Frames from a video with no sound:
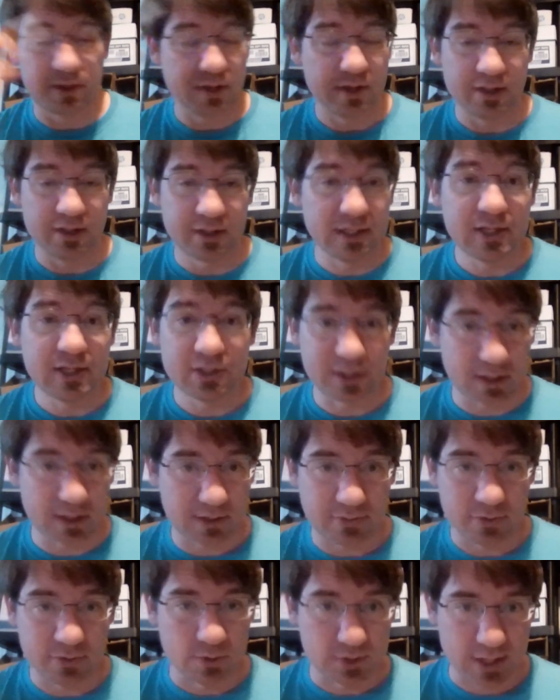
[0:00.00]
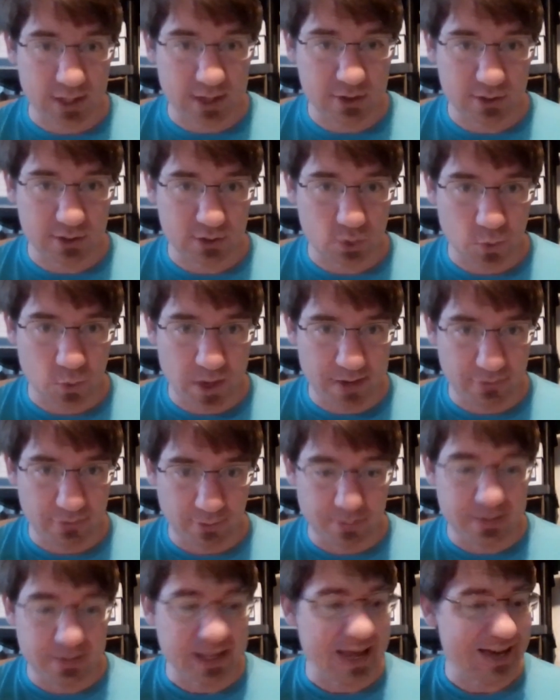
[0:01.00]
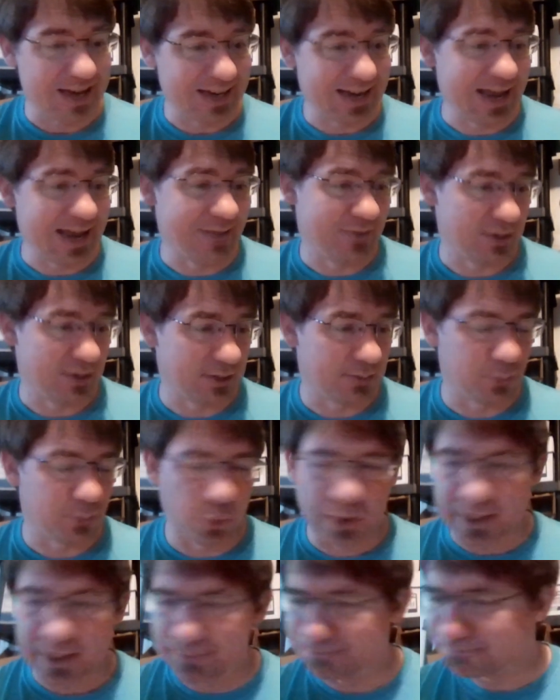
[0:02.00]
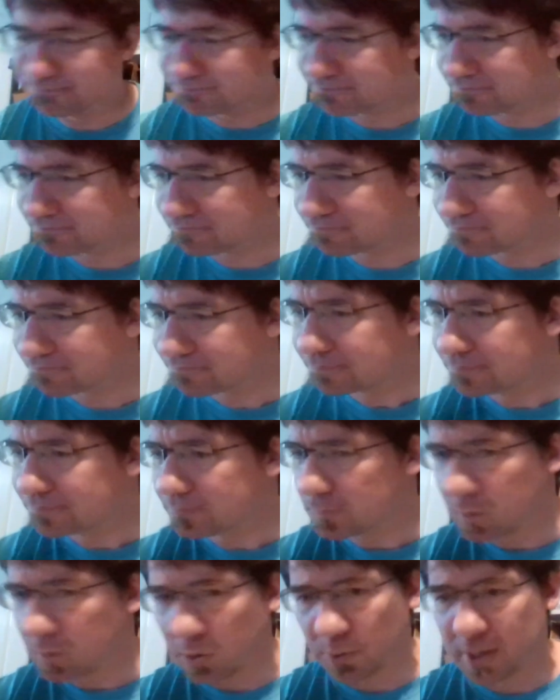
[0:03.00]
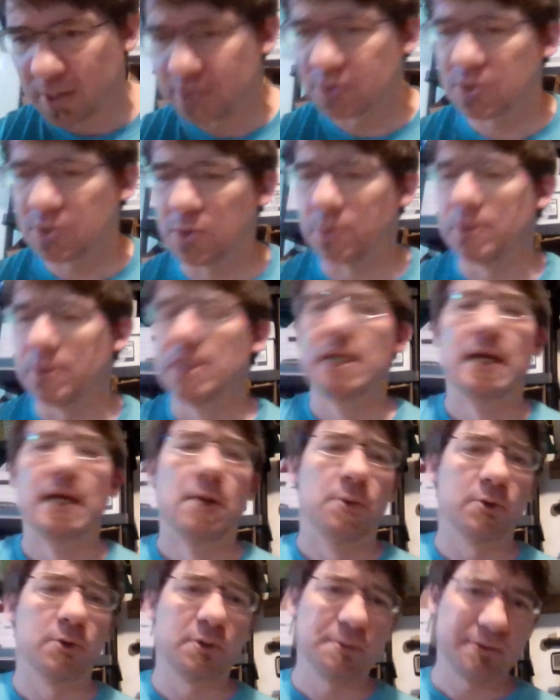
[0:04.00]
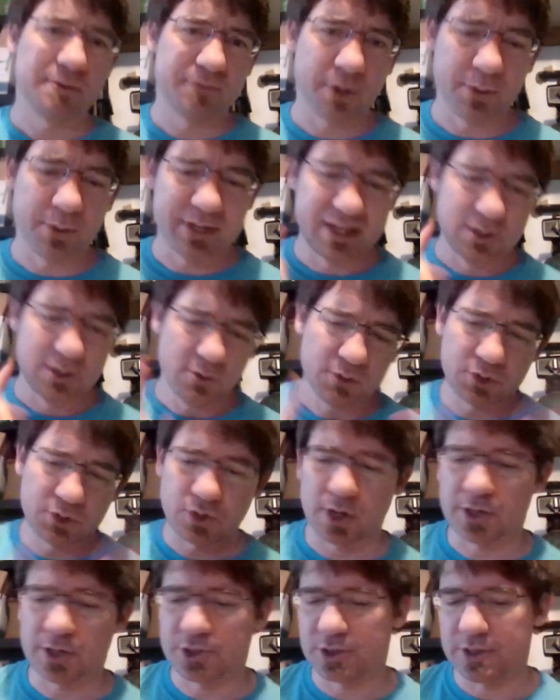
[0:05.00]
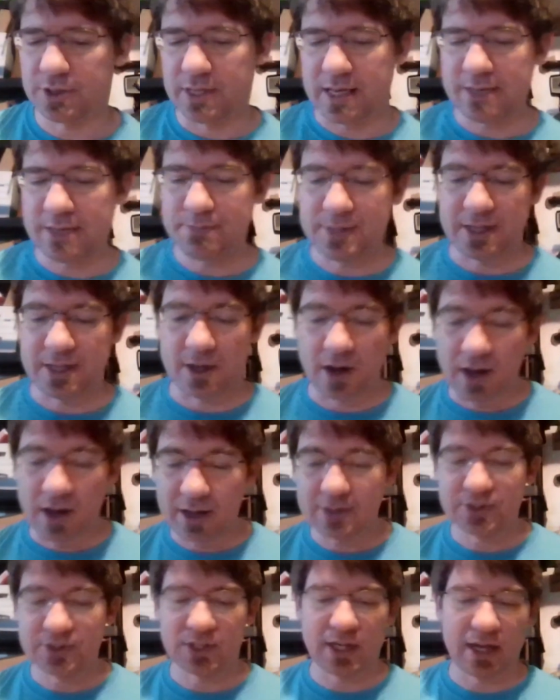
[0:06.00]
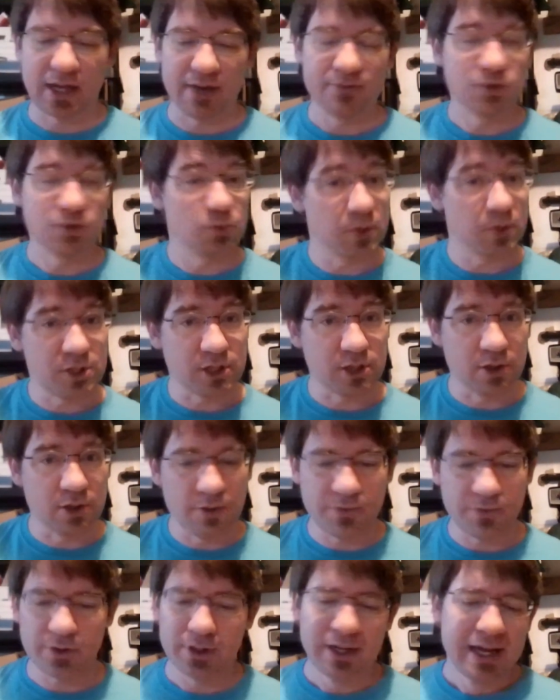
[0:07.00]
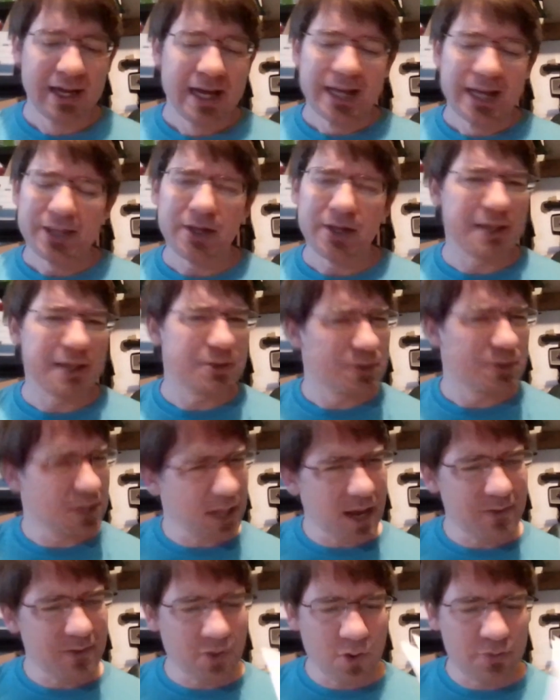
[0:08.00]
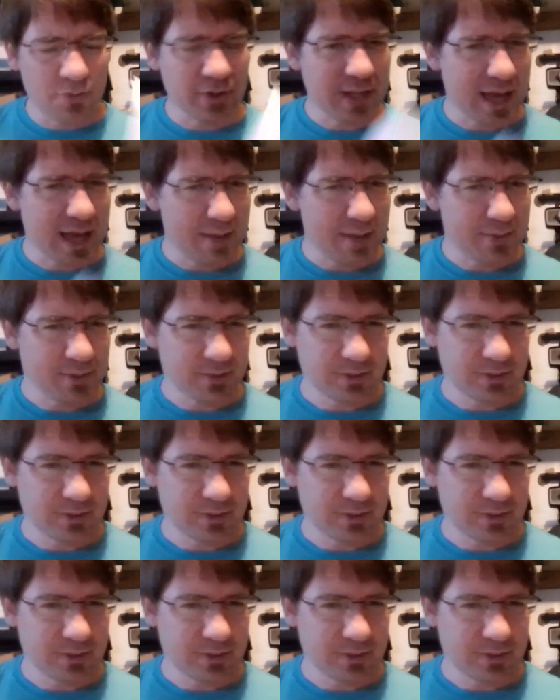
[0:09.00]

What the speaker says: at least a few sessions away from that at this point. Right, so we're going to be following a new structure then because of switching over. There's a lot of overlap